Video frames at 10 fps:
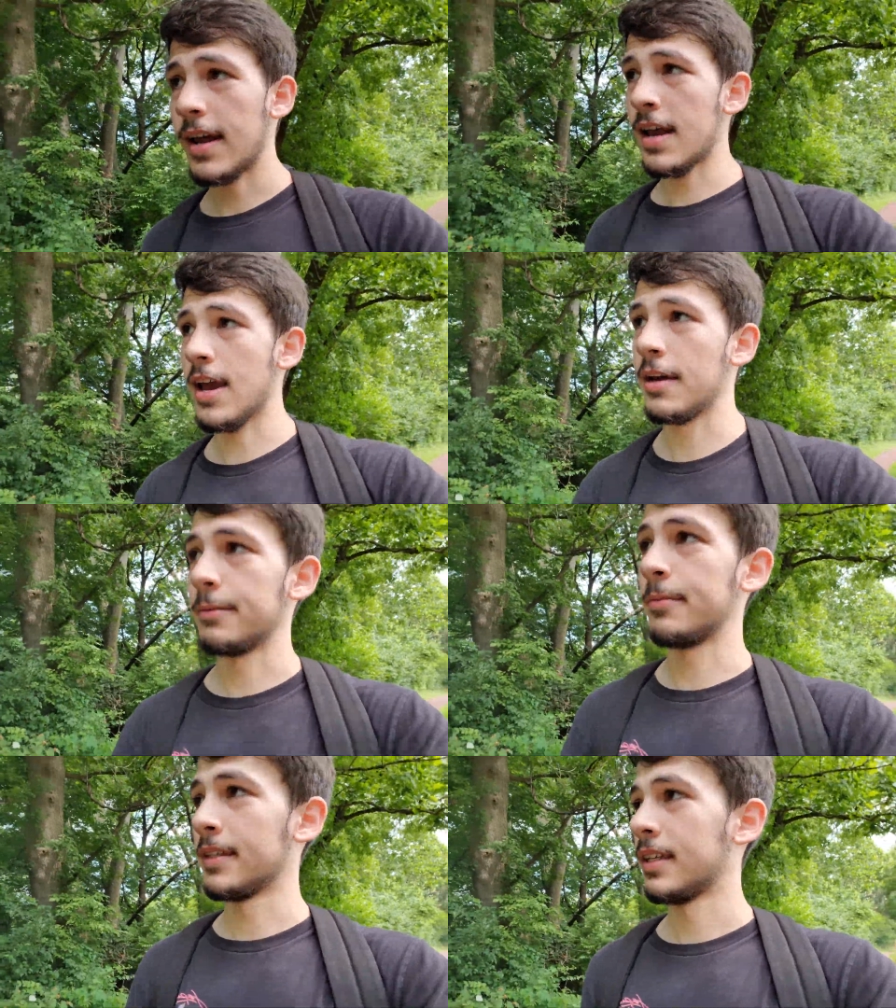
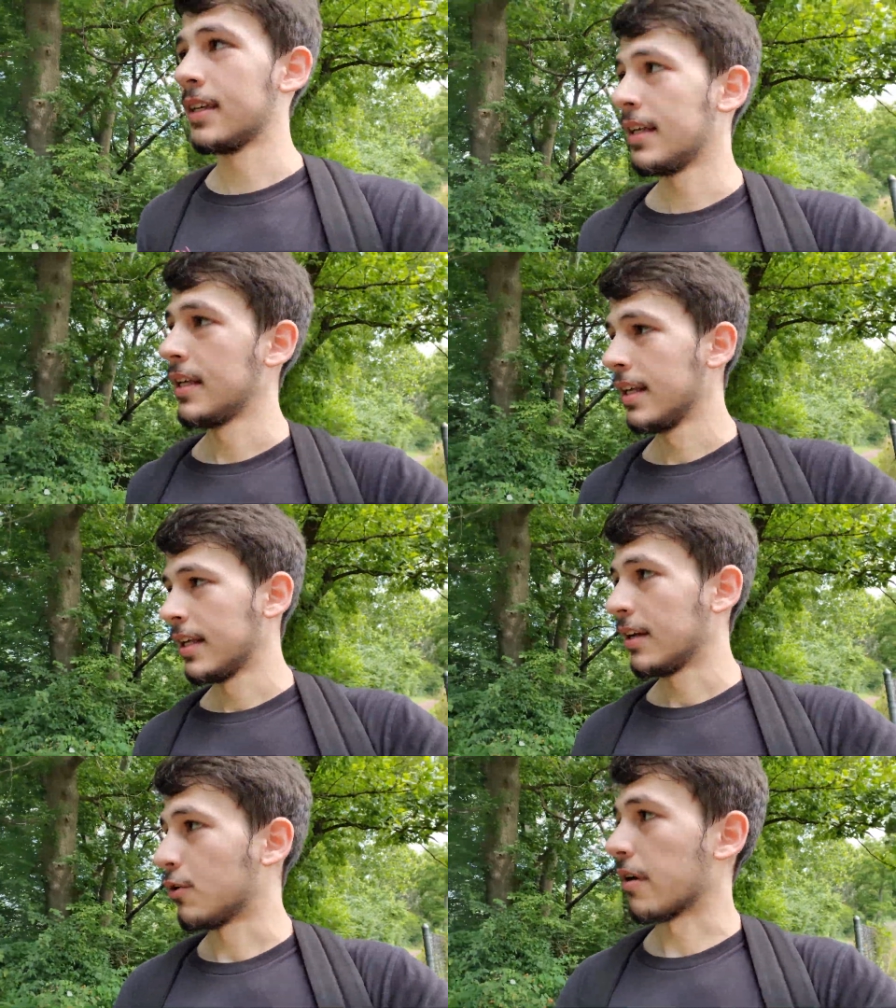
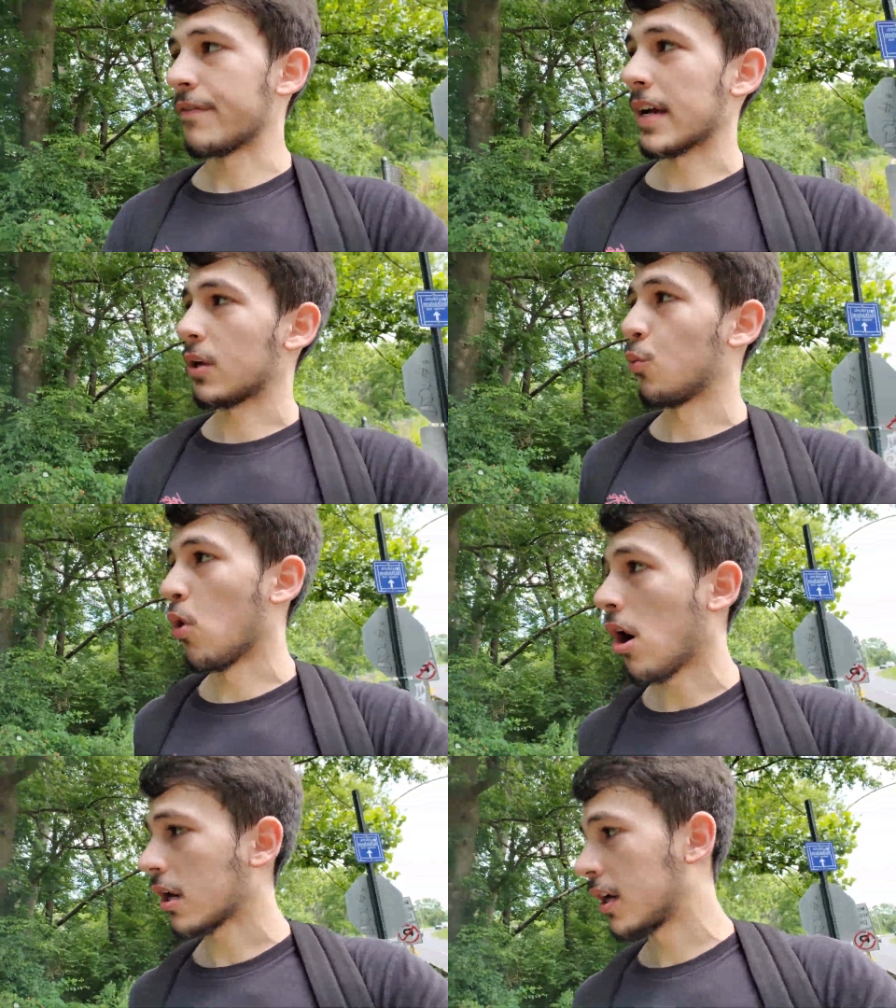am or if I can
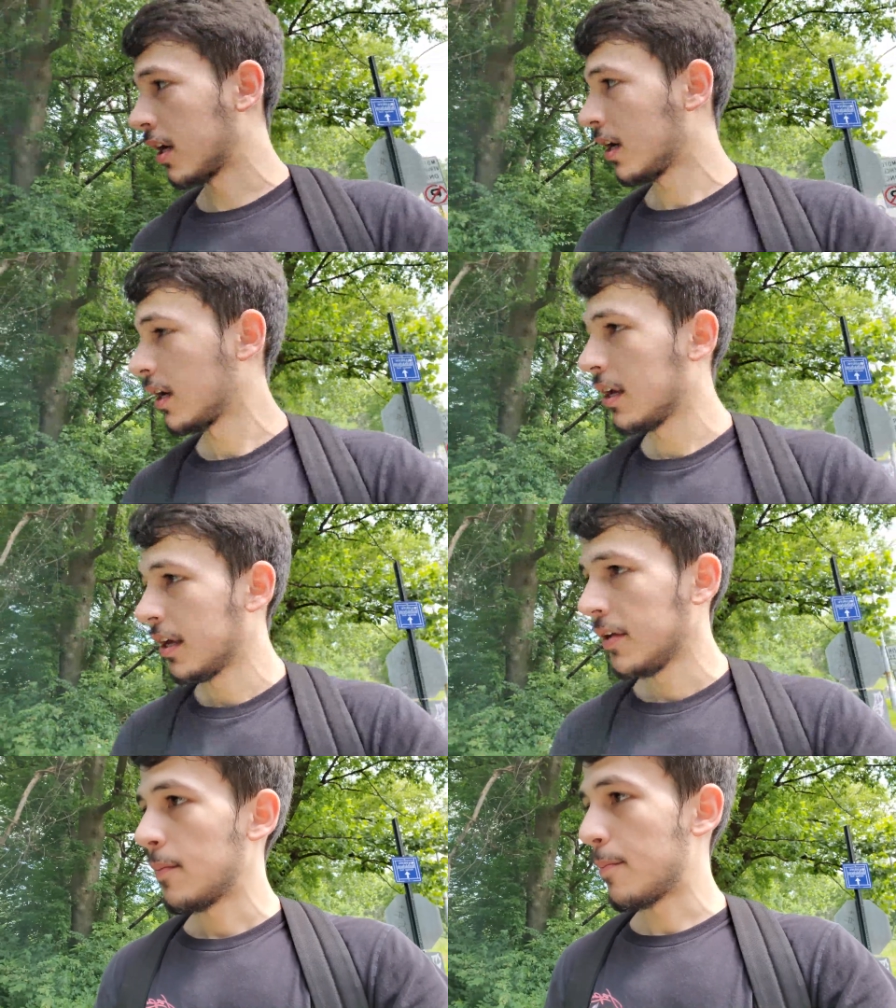walk
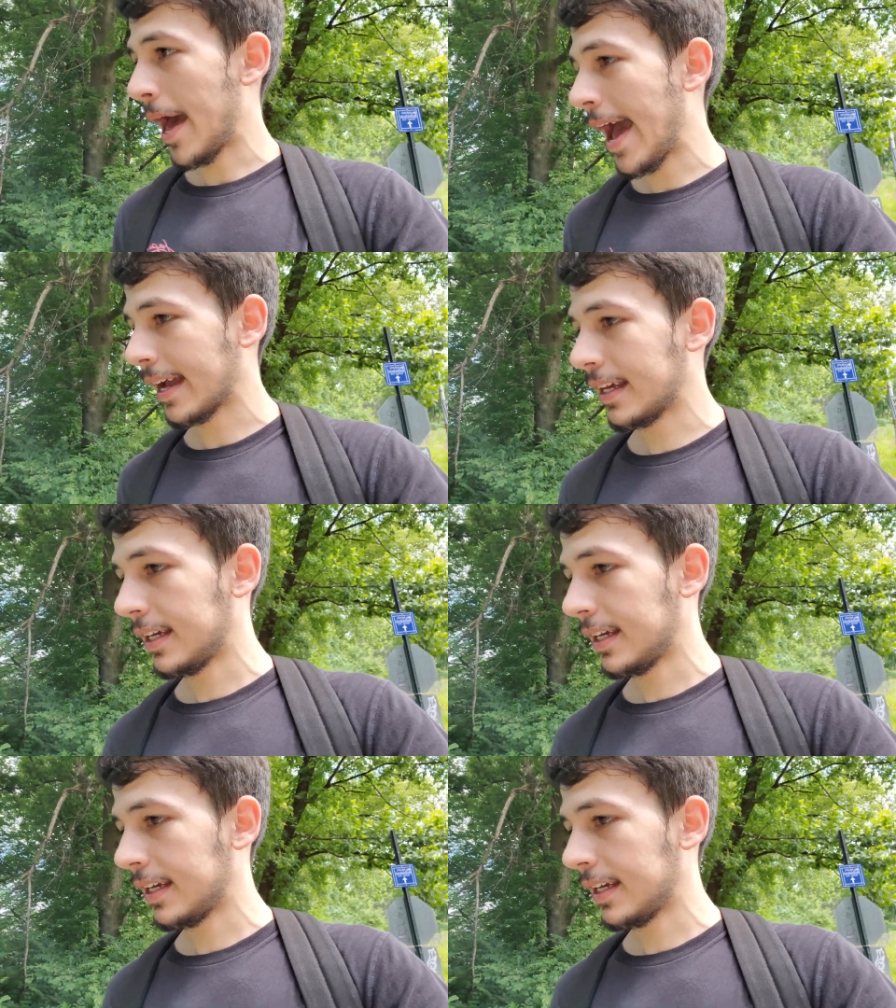back.